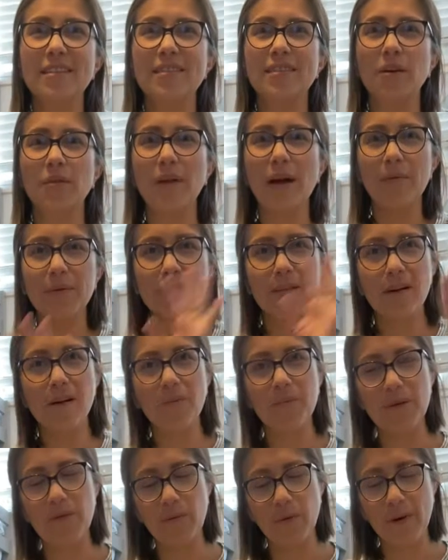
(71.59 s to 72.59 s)
So that was all
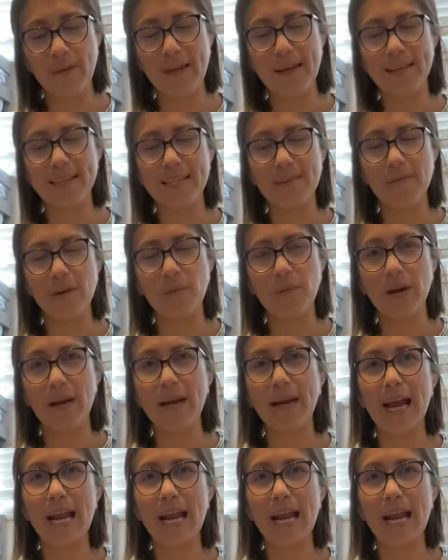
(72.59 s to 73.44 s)
before Thanksgiving break,